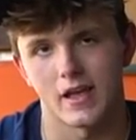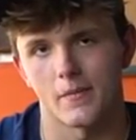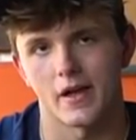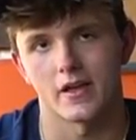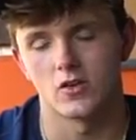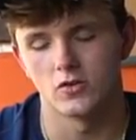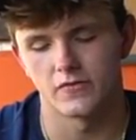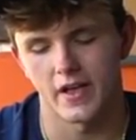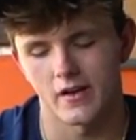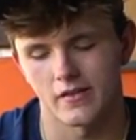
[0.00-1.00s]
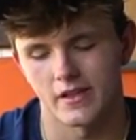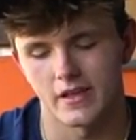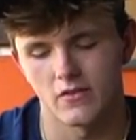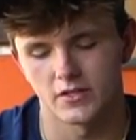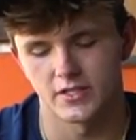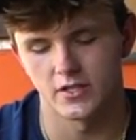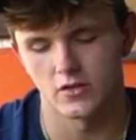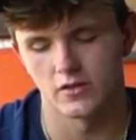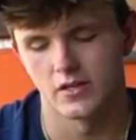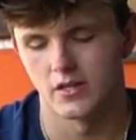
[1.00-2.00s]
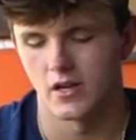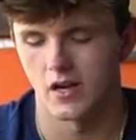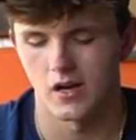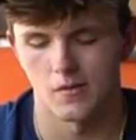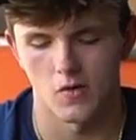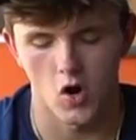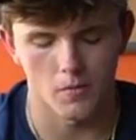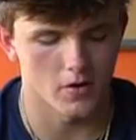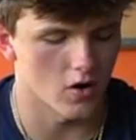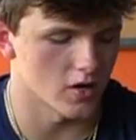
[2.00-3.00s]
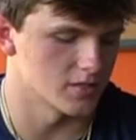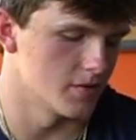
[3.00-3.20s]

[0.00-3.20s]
I'm not a huge fan on the Evo Shield arm guards,